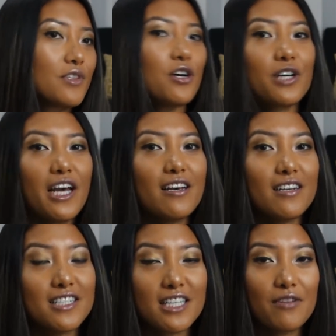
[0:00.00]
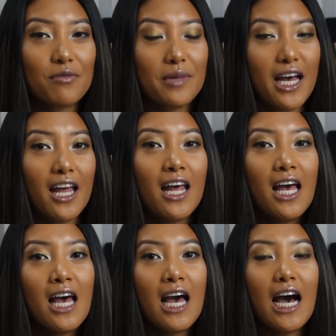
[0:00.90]
Okay, aside from that,
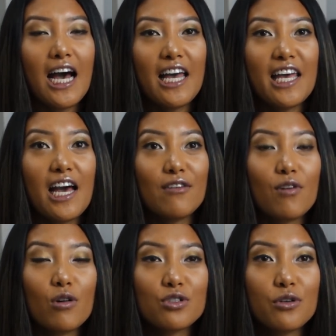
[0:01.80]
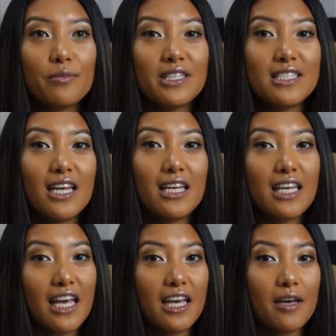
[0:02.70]
I have also been
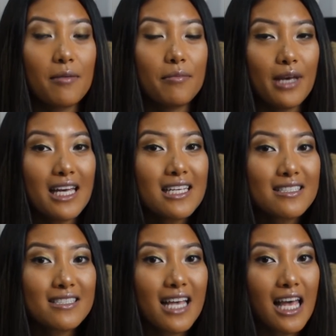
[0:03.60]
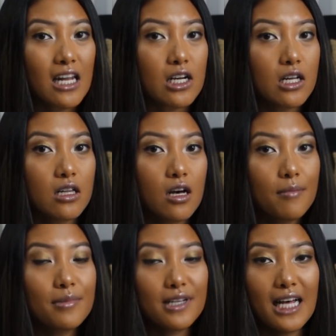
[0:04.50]
taking mace and
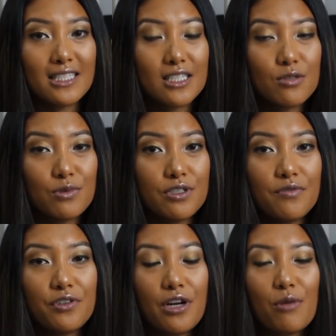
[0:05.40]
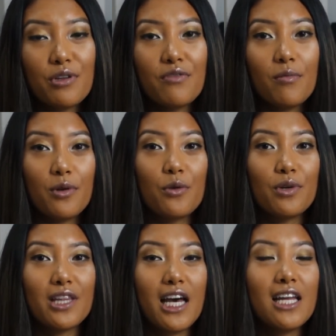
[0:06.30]
club classes, which if you're not really familiar
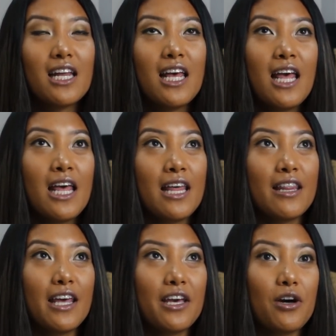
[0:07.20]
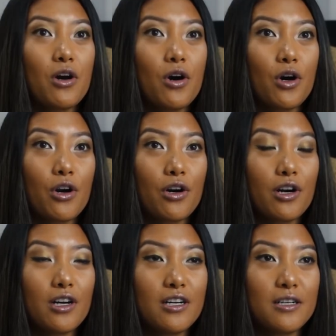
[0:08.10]
with that, they
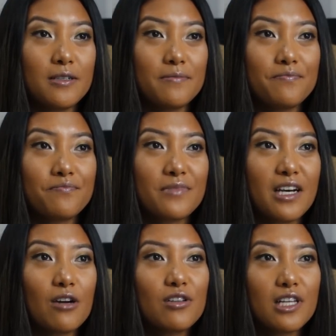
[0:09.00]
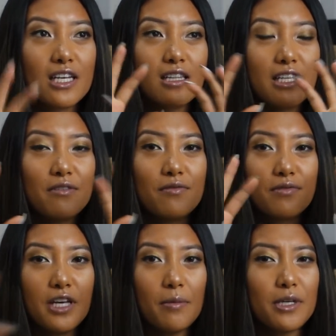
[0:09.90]
are, I'll leave
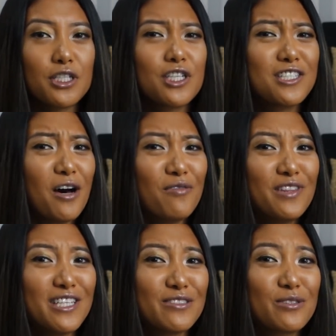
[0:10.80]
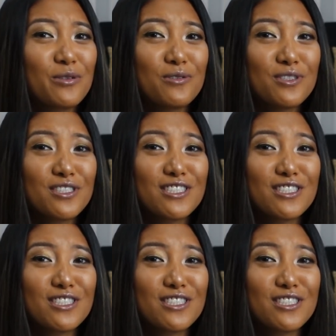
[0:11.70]
images of these tools